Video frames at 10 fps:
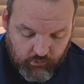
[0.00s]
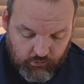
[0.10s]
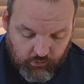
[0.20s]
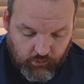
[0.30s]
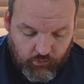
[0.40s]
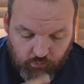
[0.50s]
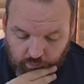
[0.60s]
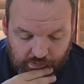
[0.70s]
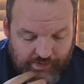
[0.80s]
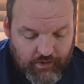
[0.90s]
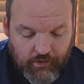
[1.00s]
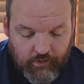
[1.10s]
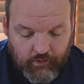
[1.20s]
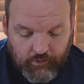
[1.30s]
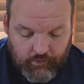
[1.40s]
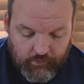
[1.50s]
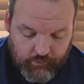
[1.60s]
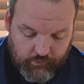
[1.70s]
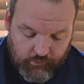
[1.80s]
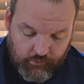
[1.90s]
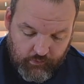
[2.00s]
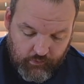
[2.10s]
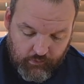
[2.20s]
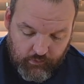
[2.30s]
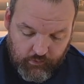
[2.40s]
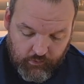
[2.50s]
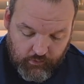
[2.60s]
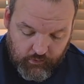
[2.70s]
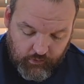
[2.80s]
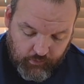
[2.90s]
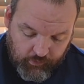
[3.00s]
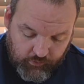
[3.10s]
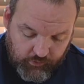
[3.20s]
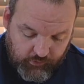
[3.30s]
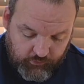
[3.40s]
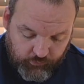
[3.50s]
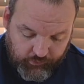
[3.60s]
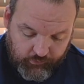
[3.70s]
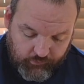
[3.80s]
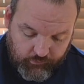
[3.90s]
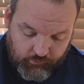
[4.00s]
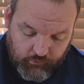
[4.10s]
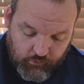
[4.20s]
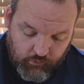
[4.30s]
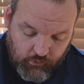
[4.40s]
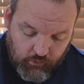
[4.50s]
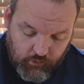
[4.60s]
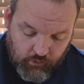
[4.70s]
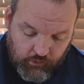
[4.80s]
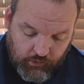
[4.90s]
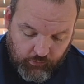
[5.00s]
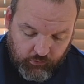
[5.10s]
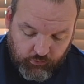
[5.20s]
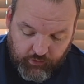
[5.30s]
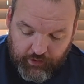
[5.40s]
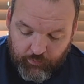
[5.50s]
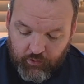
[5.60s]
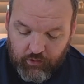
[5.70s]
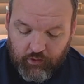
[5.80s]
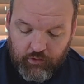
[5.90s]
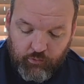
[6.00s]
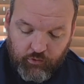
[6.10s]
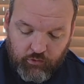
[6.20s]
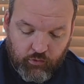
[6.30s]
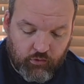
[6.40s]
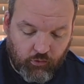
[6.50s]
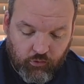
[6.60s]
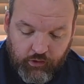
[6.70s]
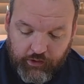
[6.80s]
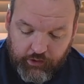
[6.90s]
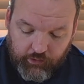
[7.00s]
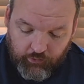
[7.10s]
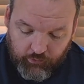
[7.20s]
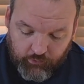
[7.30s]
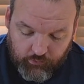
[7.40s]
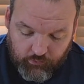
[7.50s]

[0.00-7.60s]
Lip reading: No. How about this one? Yeah, we'll do that one, and then we'll do a door here.